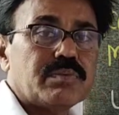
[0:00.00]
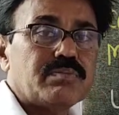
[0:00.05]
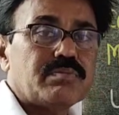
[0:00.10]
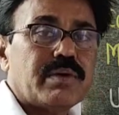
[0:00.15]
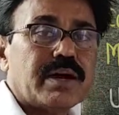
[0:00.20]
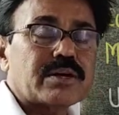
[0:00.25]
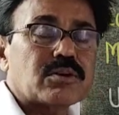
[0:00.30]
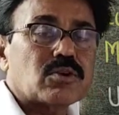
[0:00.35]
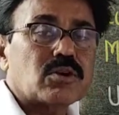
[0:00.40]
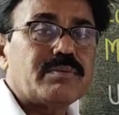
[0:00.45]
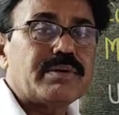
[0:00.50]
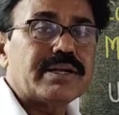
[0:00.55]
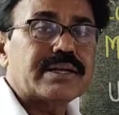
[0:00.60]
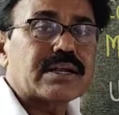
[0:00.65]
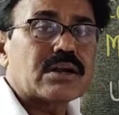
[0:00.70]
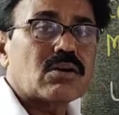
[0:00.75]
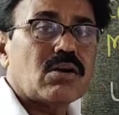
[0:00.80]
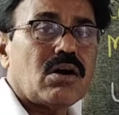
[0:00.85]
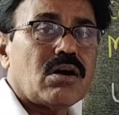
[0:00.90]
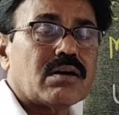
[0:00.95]

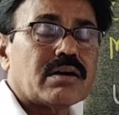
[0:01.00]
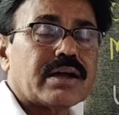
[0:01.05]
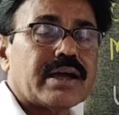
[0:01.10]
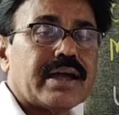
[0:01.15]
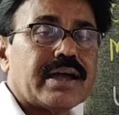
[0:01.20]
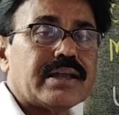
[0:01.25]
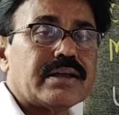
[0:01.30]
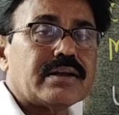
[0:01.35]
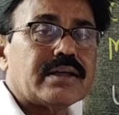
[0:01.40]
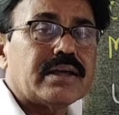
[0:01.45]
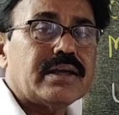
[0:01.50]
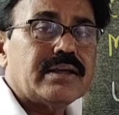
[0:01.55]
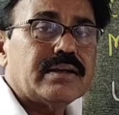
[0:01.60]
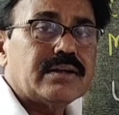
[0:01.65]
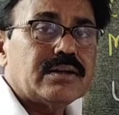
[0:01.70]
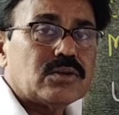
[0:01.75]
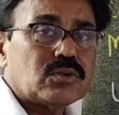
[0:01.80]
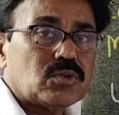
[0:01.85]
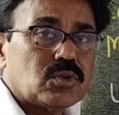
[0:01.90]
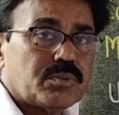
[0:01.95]
micrometer long and a
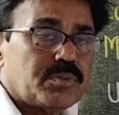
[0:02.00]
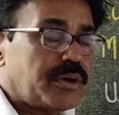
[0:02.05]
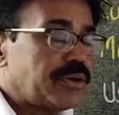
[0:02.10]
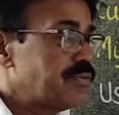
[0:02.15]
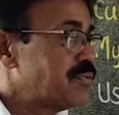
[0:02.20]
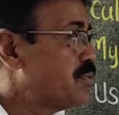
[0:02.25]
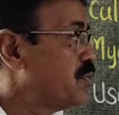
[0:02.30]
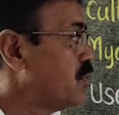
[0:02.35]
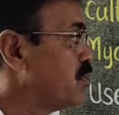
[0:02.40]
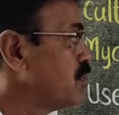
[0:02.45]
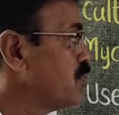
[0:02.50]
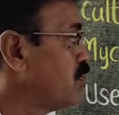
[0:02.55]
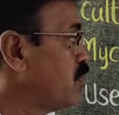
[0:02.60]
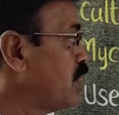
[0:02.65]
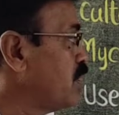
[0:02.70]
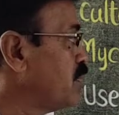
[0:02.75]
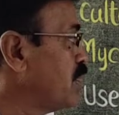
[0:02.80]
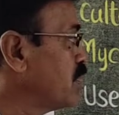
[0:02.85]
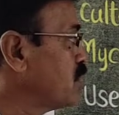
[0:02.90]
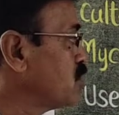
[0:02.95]
2.4
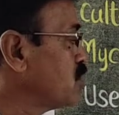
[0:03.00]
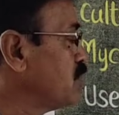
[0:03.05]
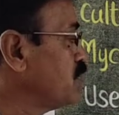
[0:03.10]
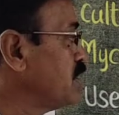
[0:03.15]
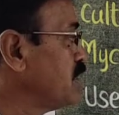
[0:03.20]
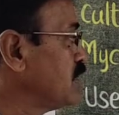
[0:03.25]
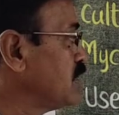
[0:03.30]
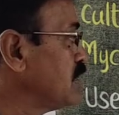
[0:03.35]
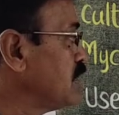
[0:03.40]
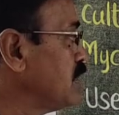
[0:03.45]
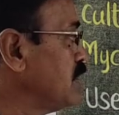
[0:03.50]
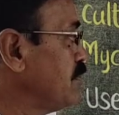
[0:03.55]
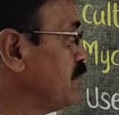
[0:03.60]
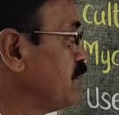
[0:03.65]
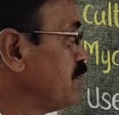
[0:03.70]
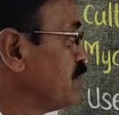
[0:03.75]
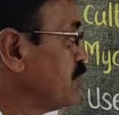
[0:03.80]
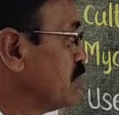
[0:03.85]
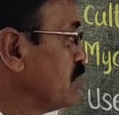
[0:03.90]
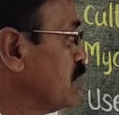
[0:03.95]
micrometer
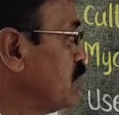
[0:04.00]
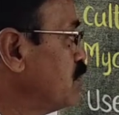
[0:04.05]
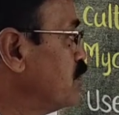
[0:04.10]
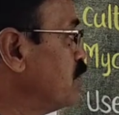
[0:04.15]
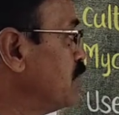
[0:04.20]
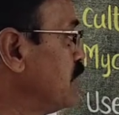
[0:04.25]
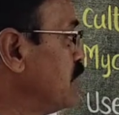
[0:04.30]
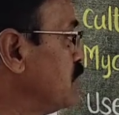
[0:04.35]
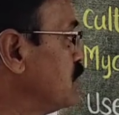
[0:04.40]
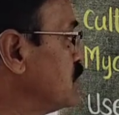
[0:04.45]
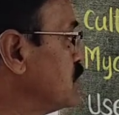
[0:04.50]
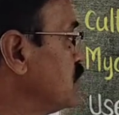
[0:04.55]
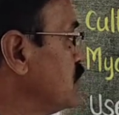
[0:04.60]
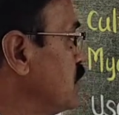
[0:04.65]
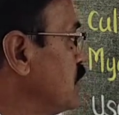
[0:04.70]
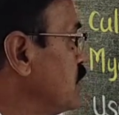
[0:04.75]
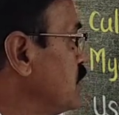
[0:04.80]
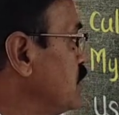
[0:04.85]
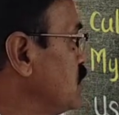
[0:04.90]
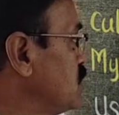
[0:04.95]
breadth.
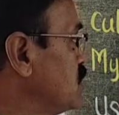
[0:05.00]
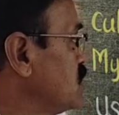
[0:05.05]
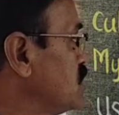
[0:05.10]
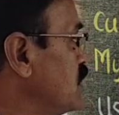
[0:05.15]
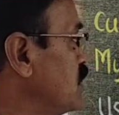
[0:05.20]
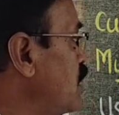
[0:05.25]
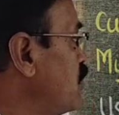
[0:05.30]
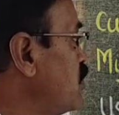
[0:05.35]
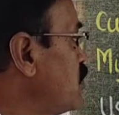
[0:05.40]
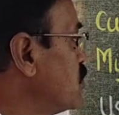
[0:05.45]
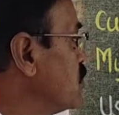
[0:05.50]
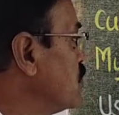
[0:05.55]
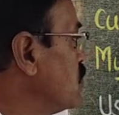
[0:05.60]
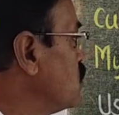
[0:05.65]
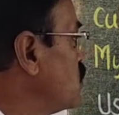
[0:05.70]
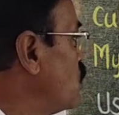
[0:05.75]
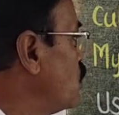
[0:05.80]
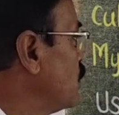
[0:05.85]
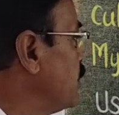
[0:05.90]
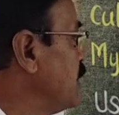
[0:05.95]
This is about the
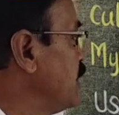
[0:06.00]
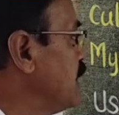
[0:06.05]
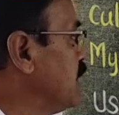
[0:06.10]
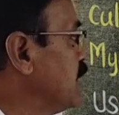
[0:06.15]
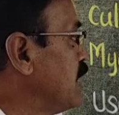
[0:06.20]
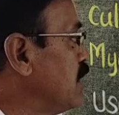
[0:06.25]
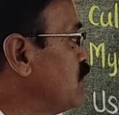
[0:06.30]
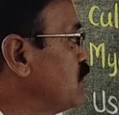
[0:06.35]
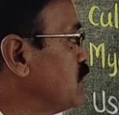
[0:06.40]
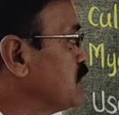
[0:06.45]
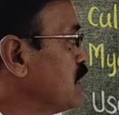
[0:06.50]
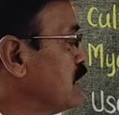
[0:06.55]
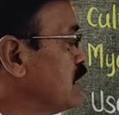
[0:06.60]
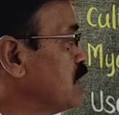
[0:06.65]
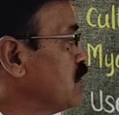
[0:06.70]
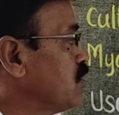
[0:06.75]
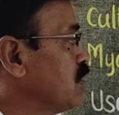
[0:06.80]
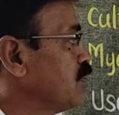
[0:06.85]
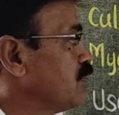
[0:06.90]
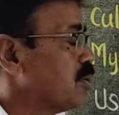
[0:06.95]
conidia which are
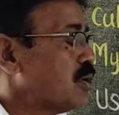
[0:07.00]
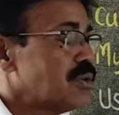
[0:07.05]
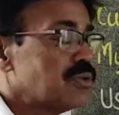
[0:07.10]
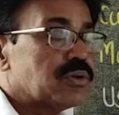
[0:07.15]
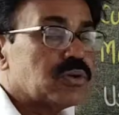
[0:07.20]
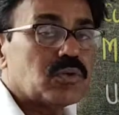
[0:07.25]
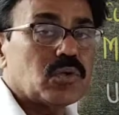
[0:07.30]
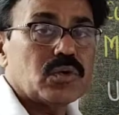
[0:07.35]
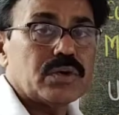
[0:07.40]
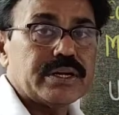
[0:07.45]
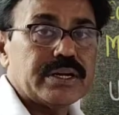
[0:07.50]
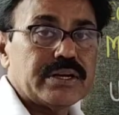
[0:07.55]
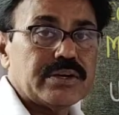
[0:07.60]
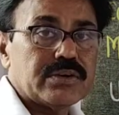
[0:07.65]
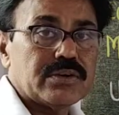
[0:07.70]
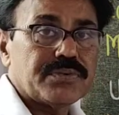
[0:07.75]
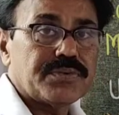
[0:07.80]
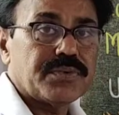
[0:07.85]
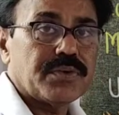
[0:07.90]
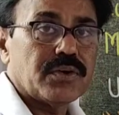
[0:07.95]
developed on the
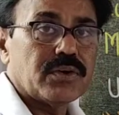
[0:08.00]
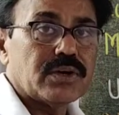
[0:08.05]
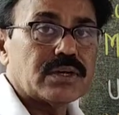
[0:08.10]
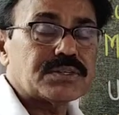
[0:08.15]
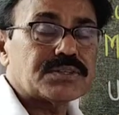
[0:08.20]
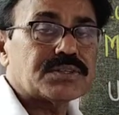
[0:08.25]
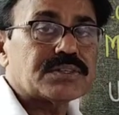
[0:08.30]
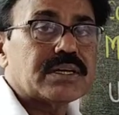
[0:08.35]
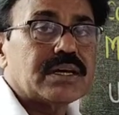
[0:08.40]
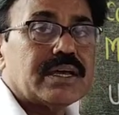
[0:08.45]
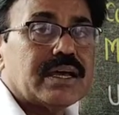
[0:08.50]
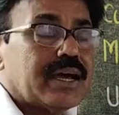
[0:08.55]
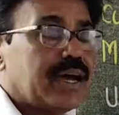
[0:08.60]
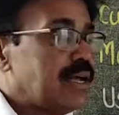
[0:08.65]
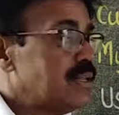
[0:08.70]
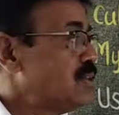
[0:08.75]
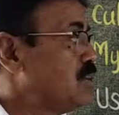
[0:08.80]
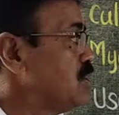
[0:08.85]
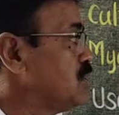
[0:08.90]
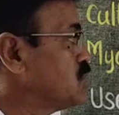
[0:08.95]
conidiophores,
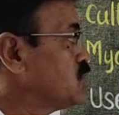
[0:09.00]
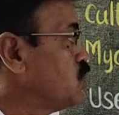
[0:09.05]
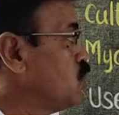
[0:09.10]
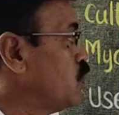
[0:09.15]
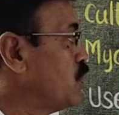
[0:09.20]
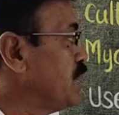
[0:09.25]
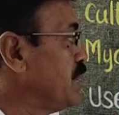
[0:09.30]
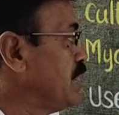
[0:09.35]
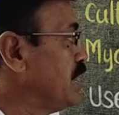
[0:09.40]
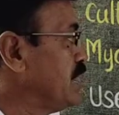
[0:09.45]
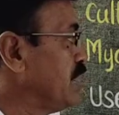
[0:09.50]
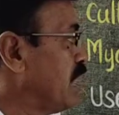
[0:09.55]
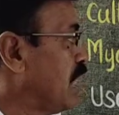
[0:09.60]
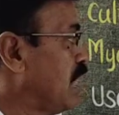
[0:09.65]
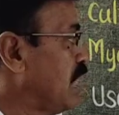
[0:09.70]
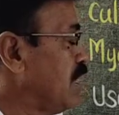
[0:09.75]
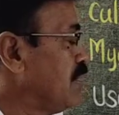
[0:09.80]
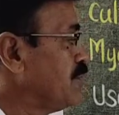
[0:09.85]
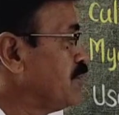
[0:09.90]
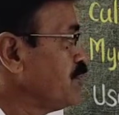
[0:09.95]
and these
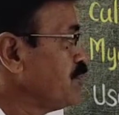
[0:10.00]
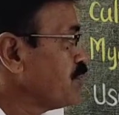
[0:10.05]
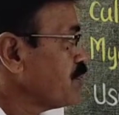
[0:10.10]
conidia